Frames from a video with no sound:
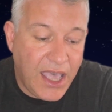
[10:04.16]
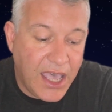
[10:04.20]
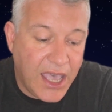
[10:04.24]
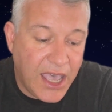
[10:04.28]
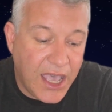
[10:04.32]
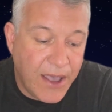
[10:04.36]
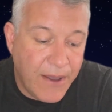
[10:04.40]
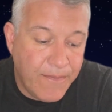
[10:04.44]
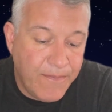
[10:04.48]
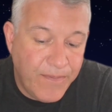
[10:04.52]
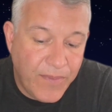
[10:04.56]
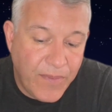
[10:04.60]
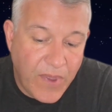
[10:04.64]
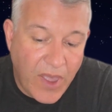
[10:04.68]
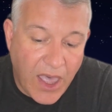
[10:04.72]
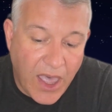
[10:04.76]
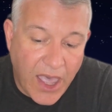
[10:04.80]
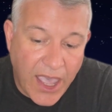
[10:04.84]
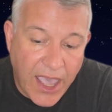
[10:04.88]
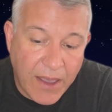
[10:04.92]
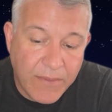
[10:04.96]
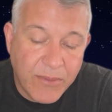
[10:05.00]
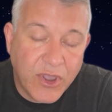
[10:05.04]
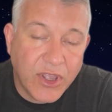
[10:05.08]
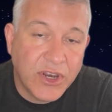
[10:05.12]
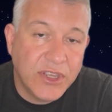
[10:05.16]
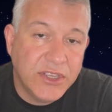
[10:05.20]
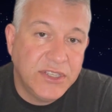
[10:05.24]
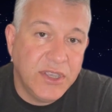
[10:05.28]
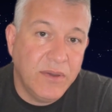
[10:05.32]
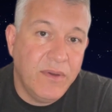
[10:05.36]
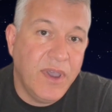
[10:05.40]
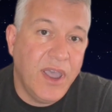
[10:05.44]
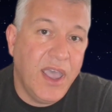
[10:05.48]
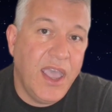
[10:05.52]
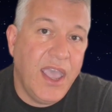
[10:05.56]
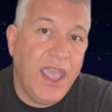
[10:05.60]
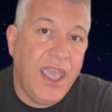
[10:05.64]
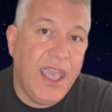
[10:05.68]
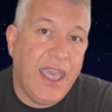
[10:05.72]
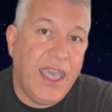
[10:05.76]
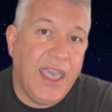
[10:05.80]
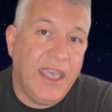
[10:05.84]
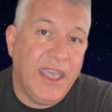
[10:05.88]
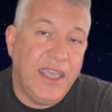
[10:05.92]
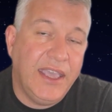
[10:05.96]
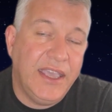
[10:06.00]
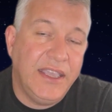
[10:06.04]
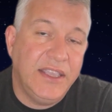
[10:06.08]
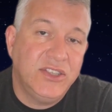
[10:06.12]
I am going to do
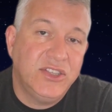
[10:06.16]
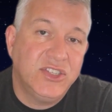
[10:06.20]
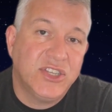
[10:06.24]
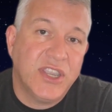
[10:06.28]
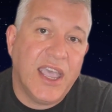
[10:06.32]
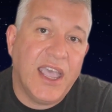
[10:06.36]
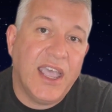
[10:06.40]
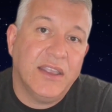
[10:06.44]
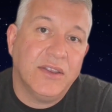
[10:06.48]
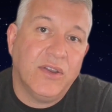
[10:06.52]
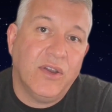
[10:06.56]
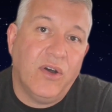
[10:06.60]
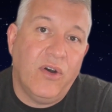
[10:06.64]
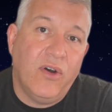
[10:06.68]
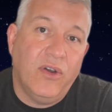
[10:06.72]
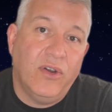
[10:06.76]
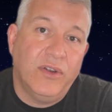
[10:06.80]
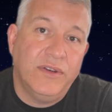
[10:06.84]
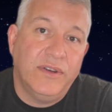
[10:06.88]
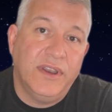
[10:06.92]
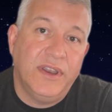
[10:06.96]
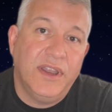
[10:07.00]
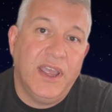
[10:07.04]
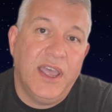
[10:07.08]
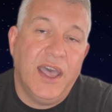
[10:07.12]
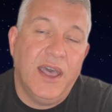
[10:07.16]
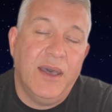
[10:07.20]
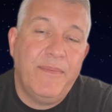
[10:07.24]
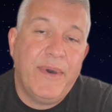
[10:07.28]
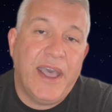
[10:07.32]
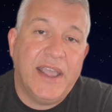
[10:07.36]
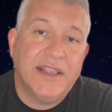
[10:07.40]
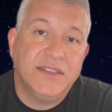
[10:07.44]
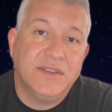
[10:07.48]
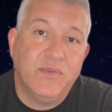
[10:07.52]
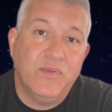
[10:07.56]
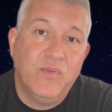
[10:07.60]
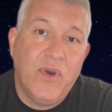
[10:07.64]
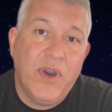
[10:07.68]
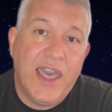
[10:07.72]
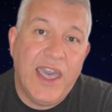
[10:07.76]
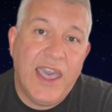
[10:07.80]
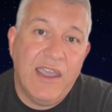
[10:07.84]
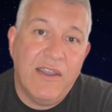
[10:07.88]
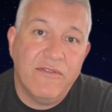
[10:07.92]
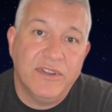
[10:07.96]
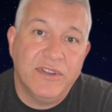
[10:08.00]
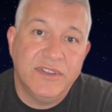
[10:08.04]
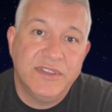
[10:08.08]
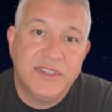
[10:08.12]
a chat on
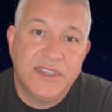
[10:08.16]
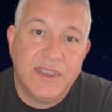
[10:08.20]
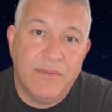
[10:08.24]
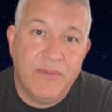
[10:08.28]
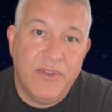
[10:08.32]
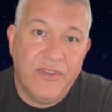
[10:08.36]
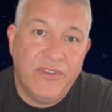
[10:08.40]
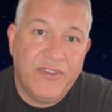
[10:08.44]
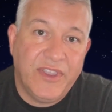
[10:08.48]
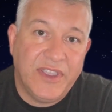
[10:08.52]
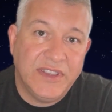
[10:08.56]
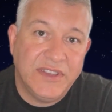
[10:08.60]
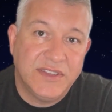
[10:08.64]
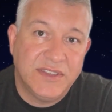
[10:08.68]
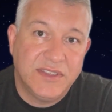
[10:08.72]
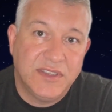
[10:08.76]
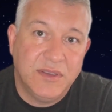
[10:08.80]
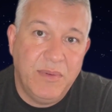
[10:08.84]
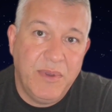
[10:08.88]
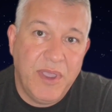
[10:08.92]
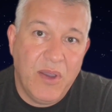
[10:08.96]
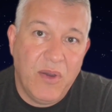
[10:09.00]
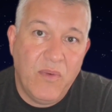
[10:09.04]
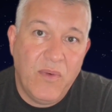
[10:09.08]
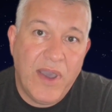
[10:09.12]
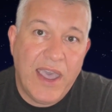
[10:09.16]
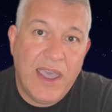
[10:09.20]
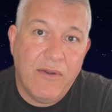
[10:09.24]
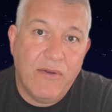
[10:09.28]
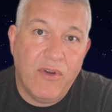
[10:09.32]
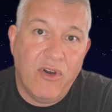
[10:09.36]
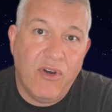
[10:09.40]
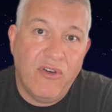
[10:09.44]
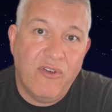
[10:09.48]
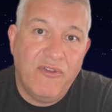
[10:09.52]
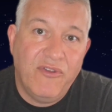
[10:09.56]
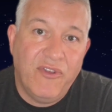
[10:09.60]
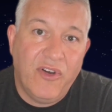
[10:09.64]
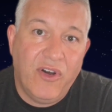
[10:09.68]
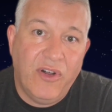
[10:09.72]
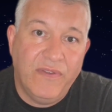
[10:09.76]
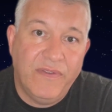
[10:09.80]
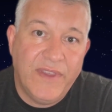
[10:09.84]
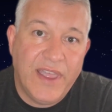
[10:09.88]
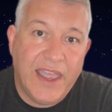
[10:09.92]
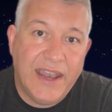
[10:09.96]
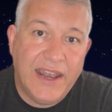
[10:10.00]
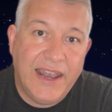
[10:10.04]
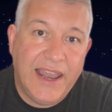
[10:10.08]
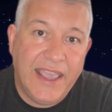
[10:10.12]
abandonware and some of the things to be aware of
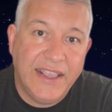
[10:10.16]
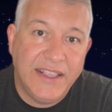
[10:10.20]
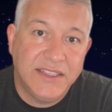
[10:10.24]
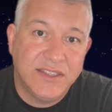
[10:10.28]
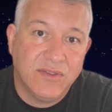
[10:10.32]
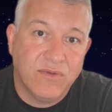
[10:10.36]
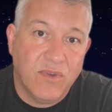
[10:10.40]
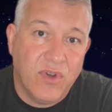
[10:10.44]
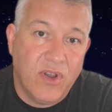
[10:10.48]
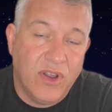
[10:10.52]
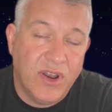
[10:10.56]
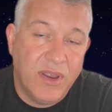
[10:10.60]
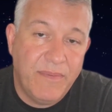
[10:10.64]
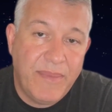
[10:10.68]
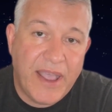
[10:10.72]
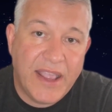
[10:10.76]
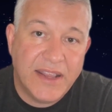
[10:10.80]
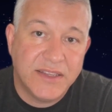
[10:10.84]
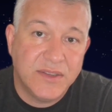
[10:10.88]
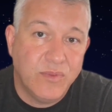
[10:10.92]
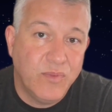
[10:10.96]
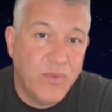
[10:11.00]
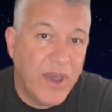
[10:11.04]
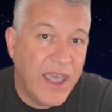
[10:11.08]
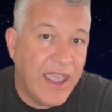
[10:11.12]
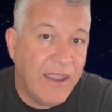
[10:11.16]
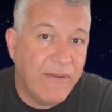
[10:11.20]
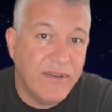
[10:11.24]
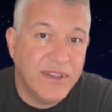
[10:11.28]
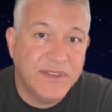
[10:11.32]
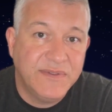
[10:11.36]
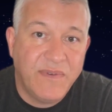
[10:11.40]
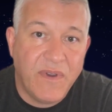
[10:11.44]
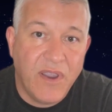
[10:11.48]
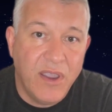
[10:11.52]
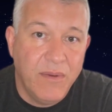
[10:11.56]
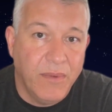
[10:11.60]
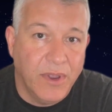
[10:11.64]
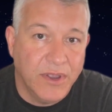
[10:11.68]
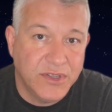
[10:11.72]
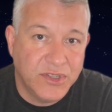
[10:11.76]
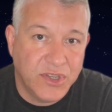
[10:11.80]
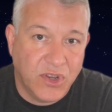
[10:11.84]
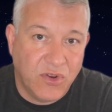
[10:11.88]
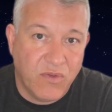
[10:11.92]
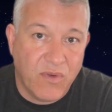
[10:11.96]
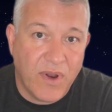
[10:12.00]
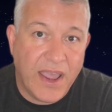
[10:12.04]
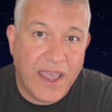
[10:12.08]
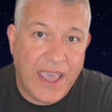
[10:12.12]
on that later on. Abandonware is very much
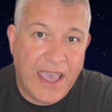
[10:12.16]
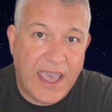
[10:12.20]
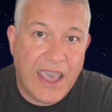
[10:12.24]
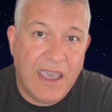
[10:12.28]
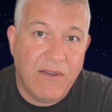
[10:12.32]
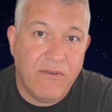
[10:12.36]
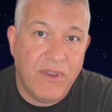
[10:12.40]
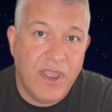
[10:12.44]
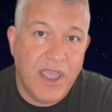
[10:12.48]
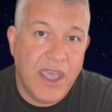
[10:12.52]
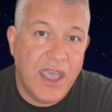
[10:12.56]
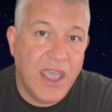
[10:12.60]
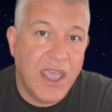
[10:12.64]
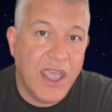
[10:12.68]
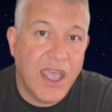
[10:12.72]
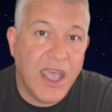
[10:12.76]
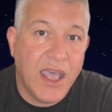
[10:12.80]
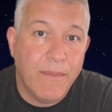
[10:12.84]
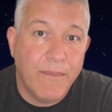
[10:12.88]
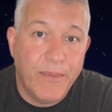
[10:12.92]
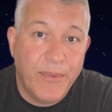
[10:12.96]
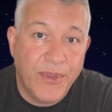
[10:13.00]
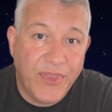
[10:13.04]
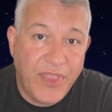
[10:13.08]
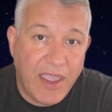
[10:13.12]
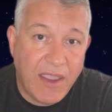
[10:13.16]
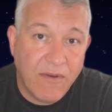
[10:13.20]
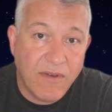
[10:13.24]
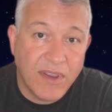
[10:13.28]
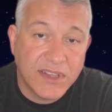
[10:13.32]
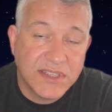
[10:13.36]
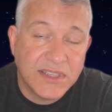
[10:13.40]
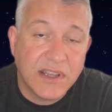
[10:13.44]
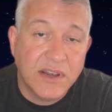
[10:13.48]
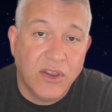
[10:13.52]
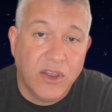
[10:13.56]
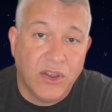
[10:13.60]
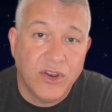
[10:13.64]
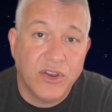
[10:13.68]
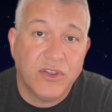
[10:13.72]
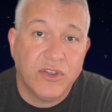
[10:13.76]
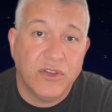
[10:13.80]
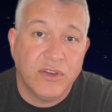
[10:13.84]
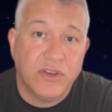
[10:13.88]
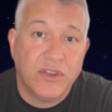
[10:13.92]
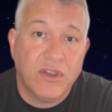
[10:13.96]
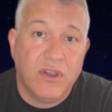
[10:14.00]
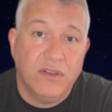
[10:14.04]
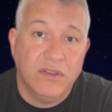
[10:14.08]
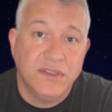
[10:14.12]
a grey area, but there is a lot of
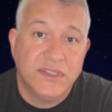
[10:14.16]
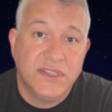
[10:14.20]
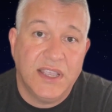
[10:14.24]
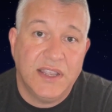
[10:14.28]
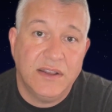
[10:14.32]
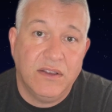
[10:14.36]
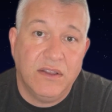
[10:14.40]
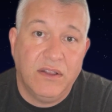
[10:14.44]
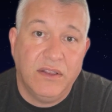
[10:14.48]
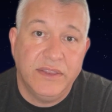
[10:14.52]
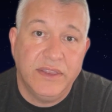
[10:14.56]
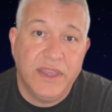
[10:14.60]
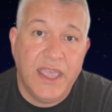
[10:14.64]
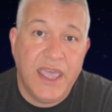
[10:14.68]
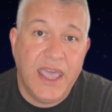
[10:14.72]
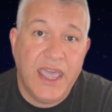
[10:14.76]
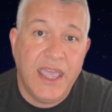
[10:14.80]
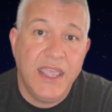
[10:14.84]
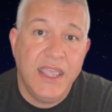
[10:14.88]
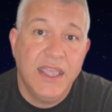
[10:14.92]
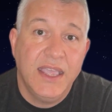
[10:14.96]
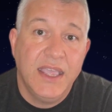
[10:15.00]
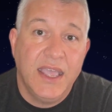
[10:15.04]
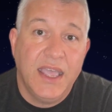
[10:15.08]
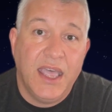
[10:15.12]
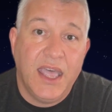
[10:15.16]
good content on there.